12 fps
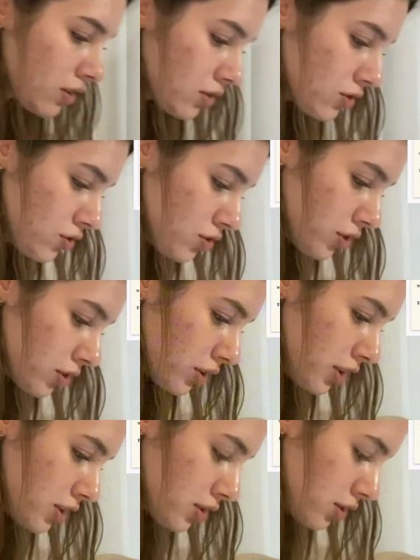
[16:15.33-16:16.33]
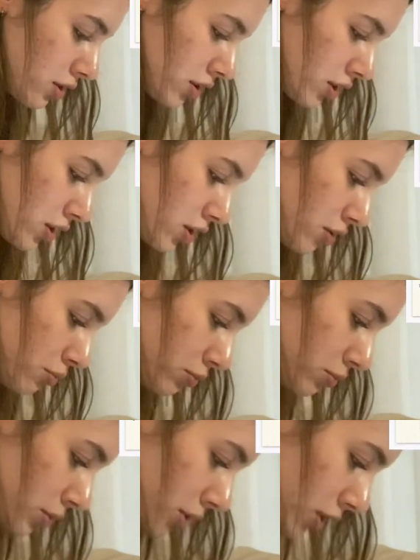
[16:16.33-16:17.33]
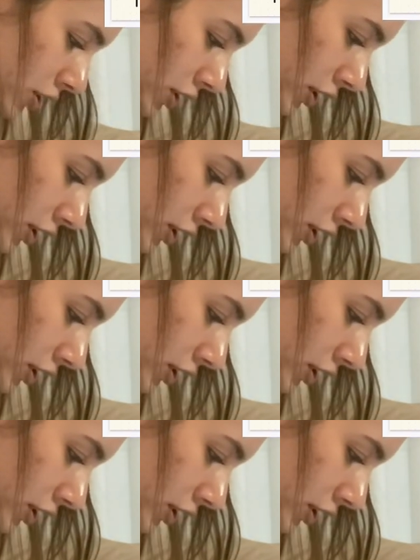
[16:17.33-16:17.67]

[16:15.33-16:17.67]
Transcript: Sure, let's put it in there.